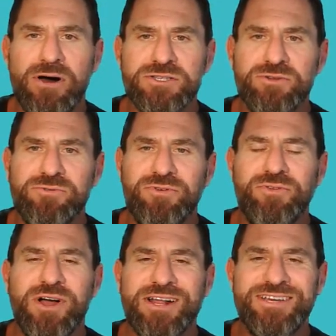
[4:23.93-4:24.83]
Pause and
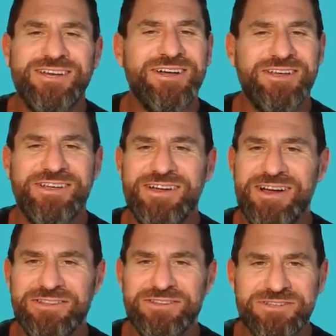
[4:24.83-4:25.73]
reflect.
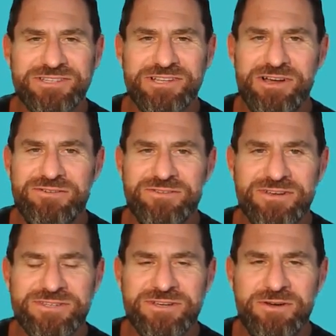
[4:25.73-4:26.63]
I just love
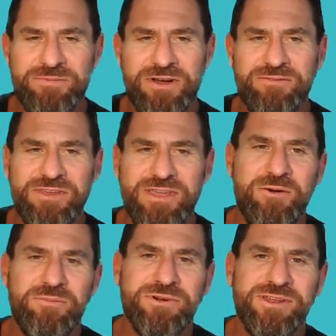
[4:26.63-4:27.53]
some of the
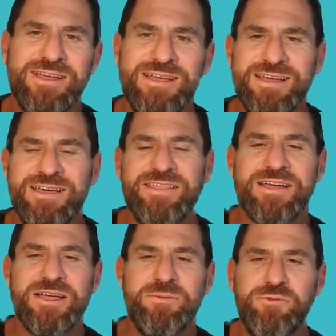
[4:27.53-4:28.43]
output
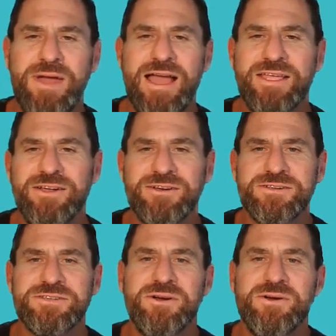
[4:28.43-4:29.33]
that comes back
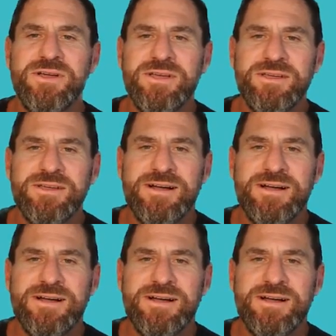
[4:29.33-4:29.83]
here. So